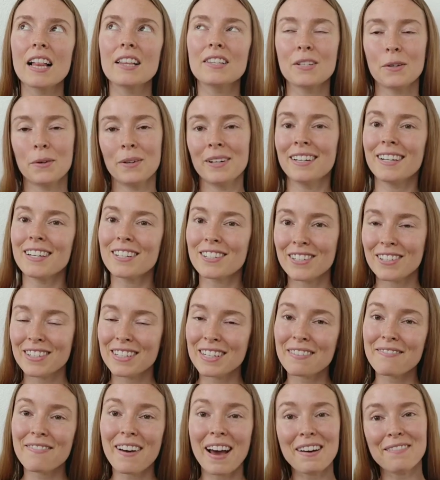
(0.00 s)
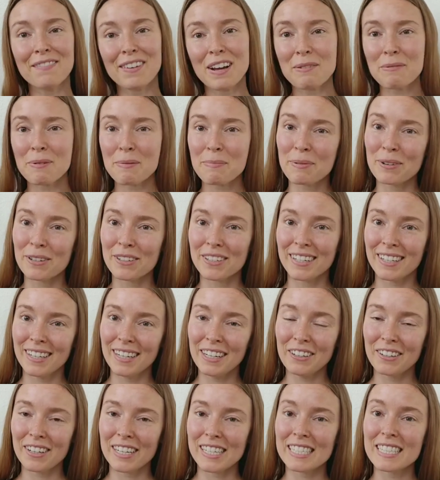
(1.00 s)
so in addition to fat, fiber, protein,
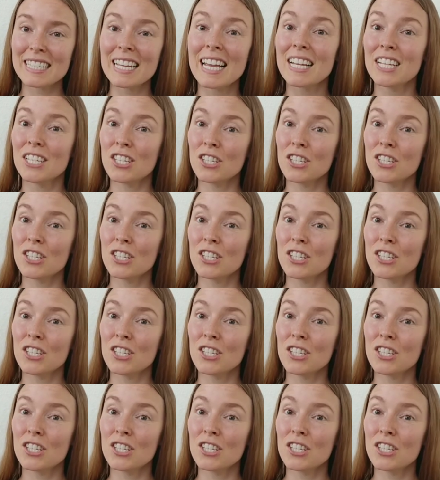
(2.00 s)
and greens,